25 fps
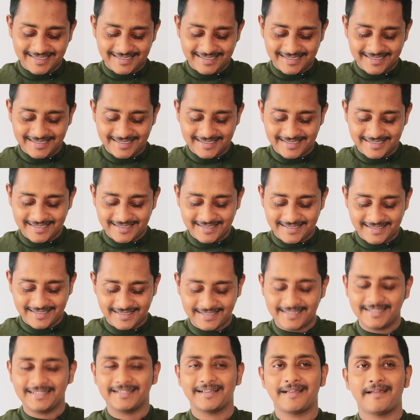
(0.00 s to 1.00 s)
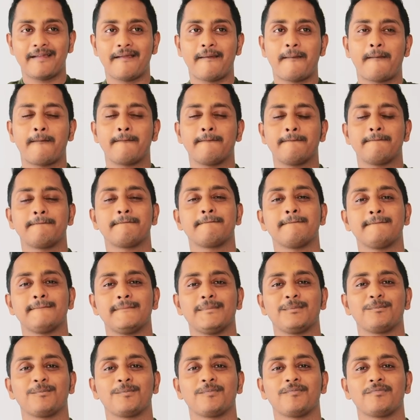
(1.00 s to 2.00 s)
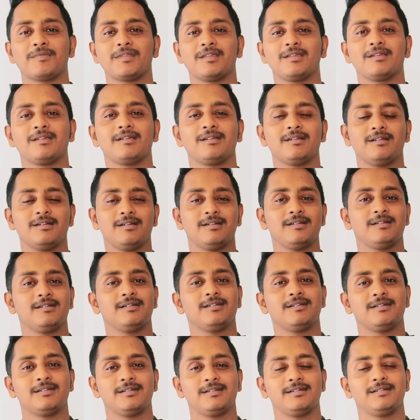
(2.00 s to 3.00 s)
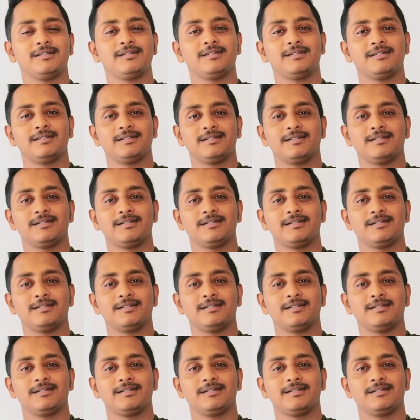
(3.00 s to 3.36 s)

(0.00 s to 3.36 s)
(no one is talking)